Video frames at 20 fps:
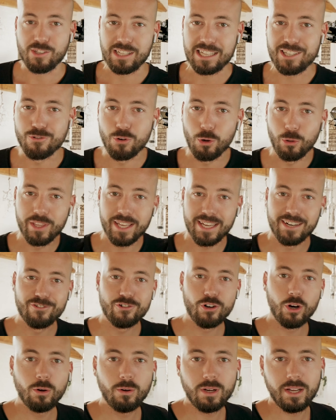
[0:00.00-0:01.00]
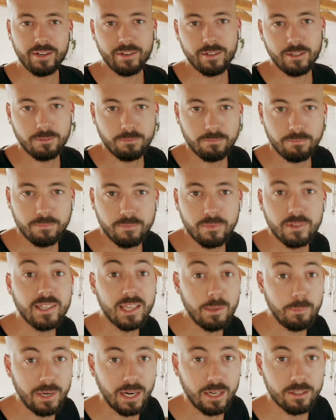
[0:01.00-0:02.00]
So let's roll the intro and
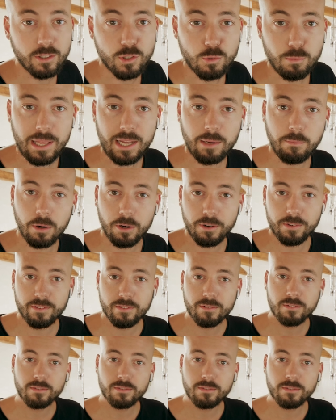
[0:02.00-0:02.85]
keep an eye on those black bars.